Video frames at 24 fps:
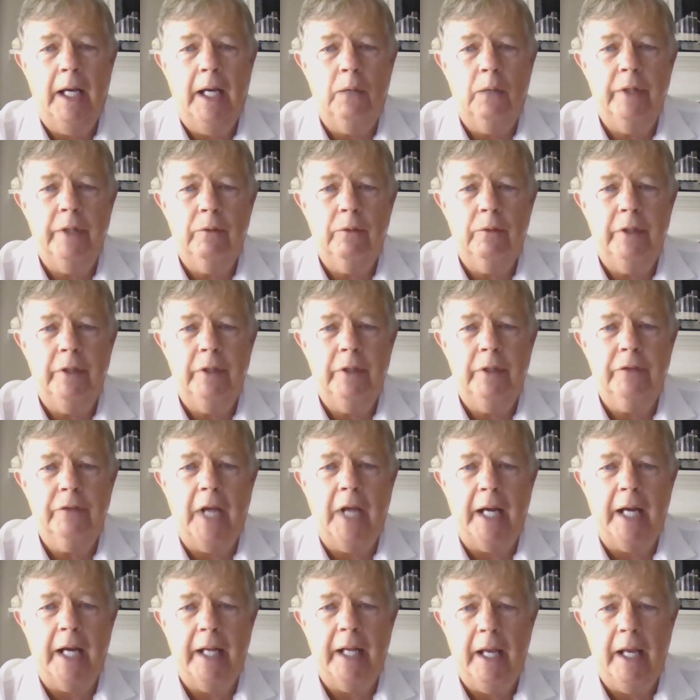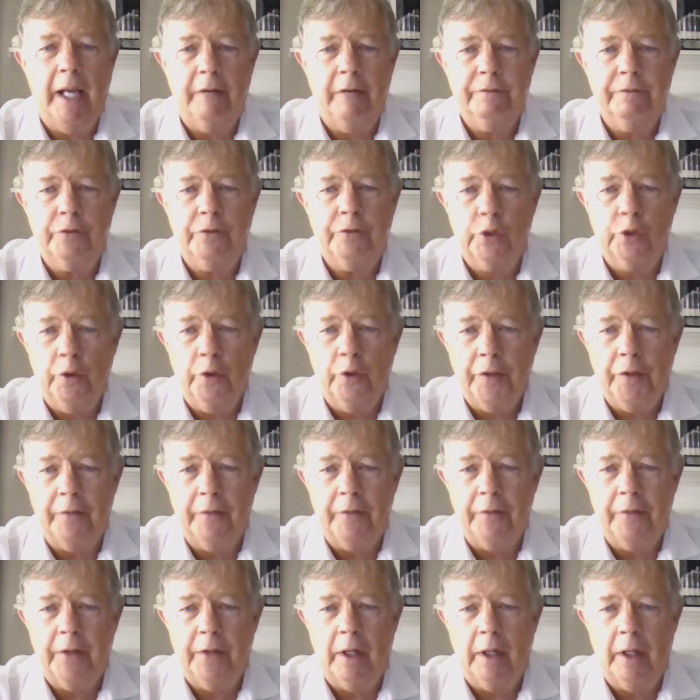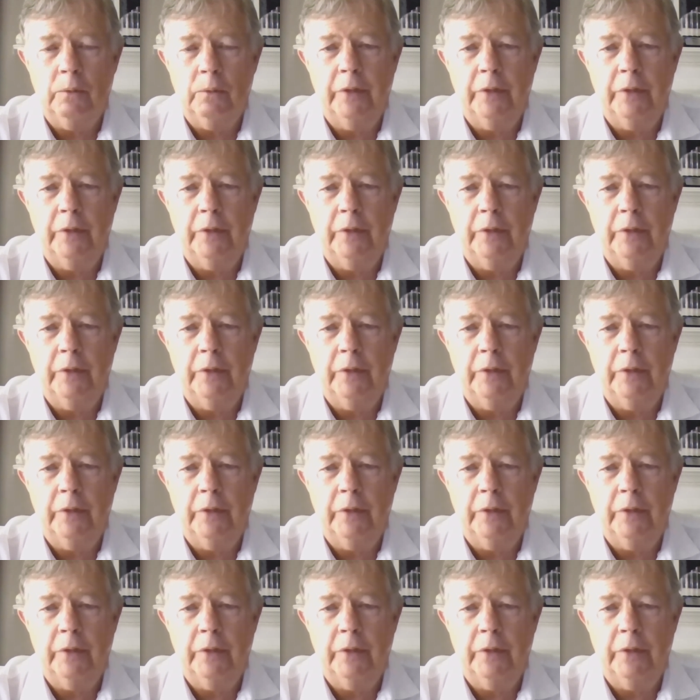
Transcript: We've got to have truth out there.